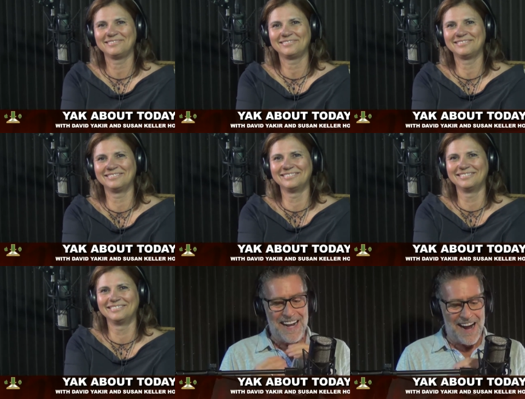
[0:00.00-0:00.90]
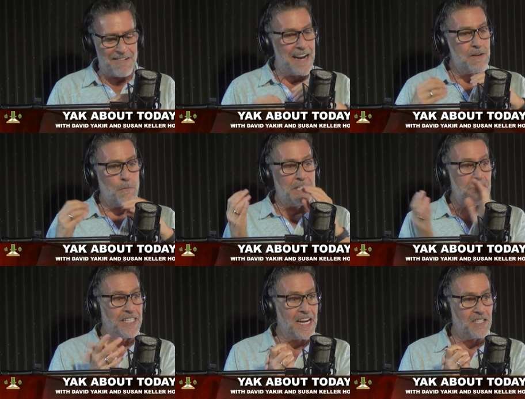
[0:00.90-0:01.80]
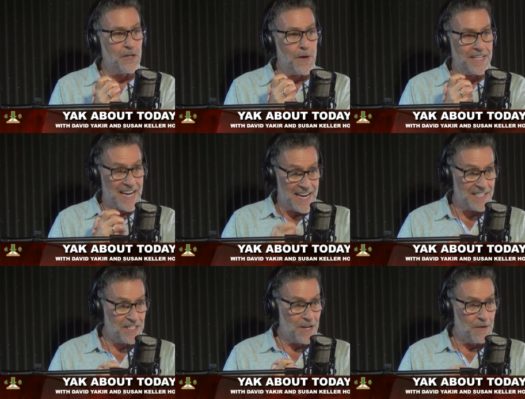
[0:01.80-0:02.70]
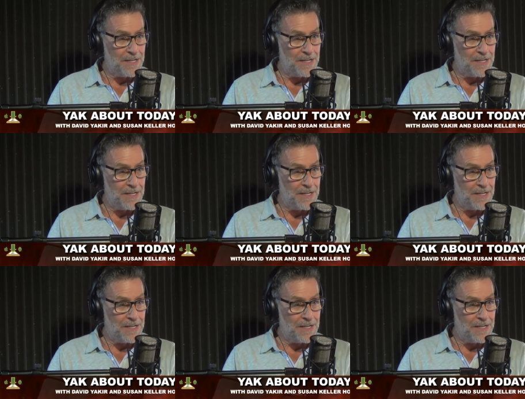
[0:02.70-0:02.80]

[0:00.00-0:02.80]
All right. We should get to our guest.